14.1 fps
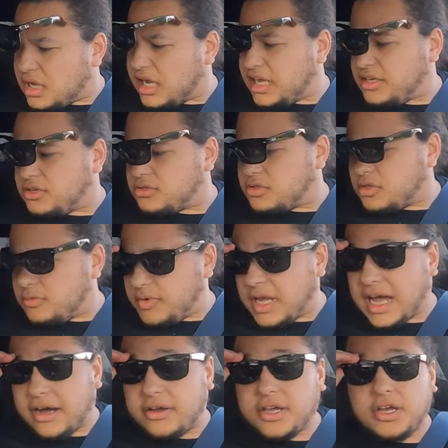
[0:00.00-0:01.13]
All right, YouTube, we
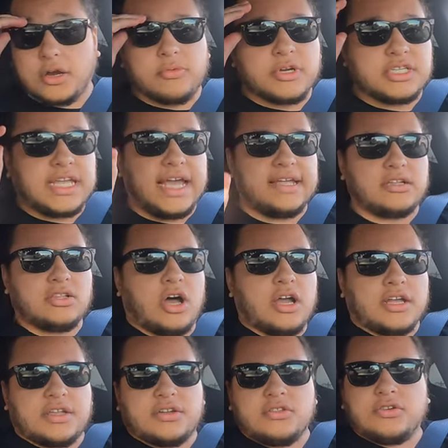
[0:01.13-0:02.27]
out here. We're data
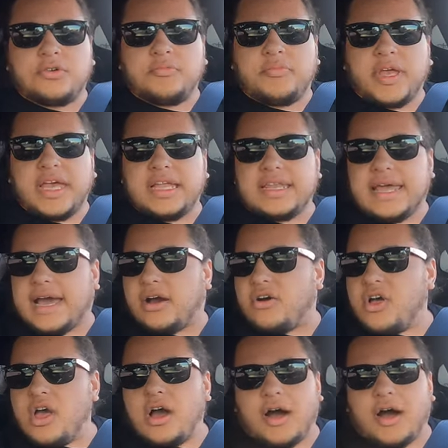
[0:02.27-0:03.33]
logging a little bit now.